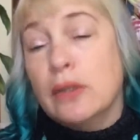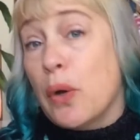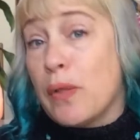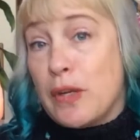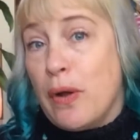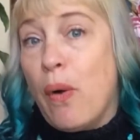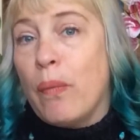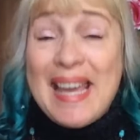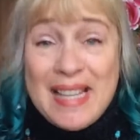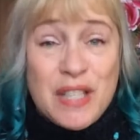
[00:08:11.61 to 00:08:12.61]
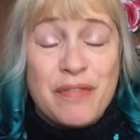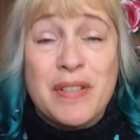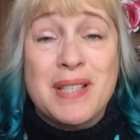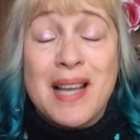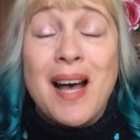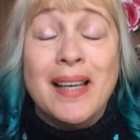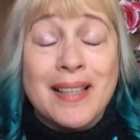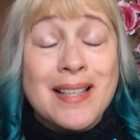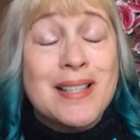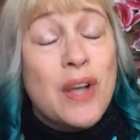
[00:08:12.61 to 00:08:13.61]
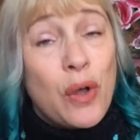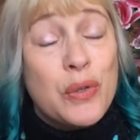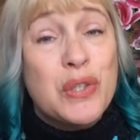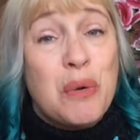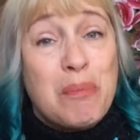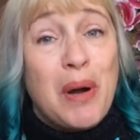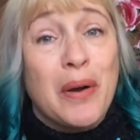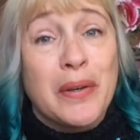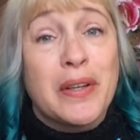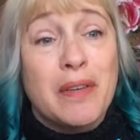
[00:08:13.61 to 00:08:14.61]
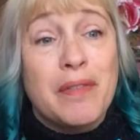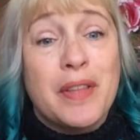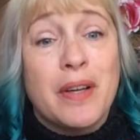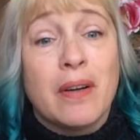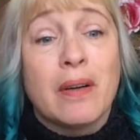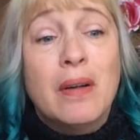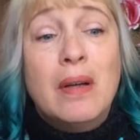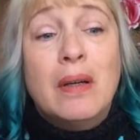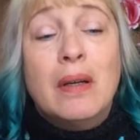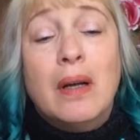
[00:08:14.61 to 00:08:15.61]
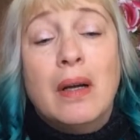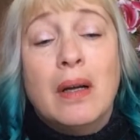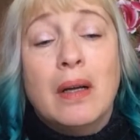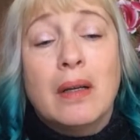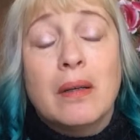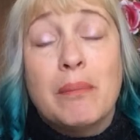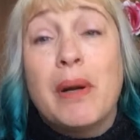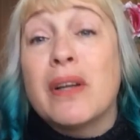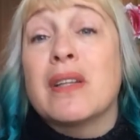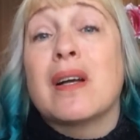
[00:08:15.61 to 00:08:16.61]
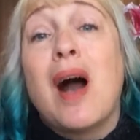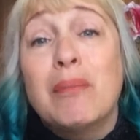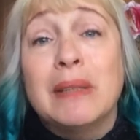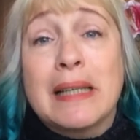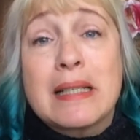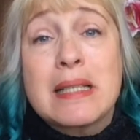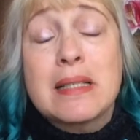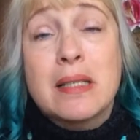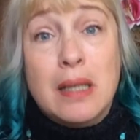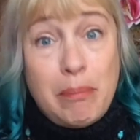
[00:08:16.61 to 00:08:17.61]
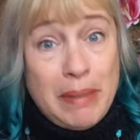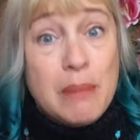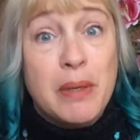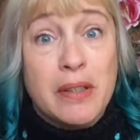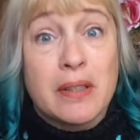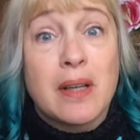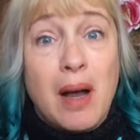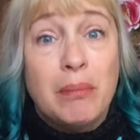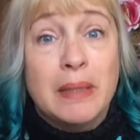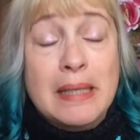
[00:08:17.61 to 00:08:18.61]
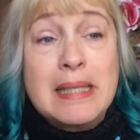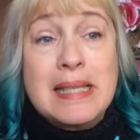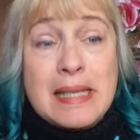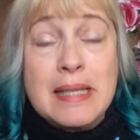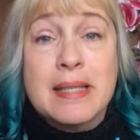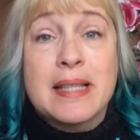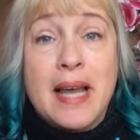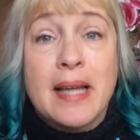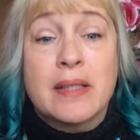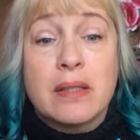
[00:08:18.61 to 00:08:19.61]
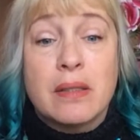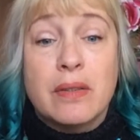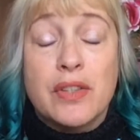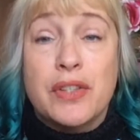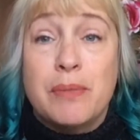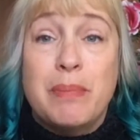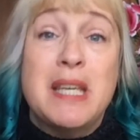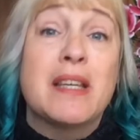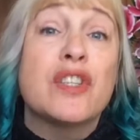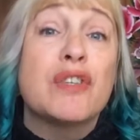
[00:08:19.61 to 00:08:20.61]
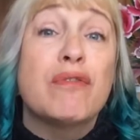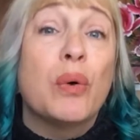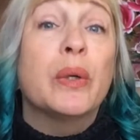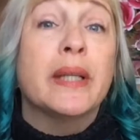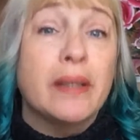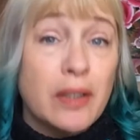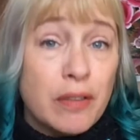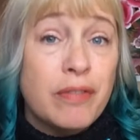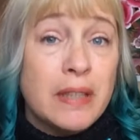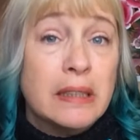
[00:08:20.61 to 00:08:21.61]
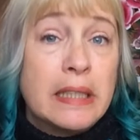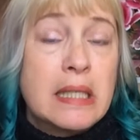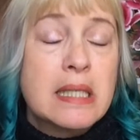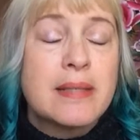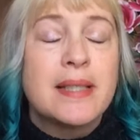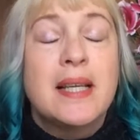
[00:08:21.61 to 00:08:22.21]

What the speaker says: No, they don't. It's a facade, and it's also part of their part of the complex. A big part of the complex is that being devoid of feelings.